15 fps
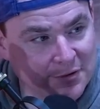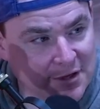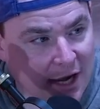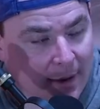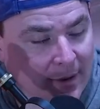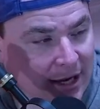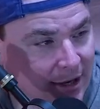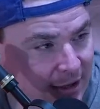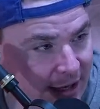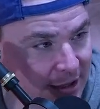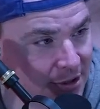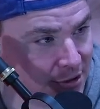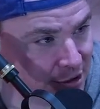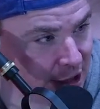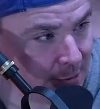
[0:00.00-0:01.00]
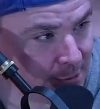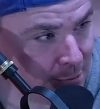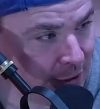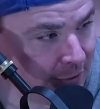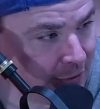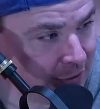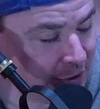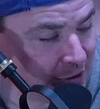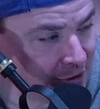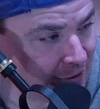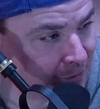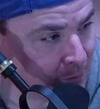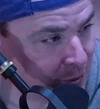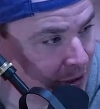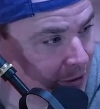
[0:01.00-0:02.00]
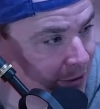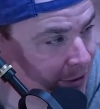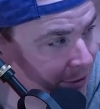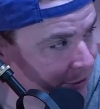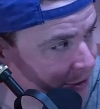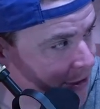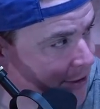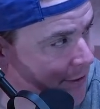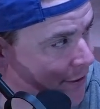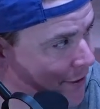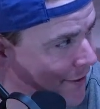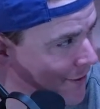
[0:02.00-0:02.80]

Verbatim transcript: dominant national championship ever and then disappeared into the ether.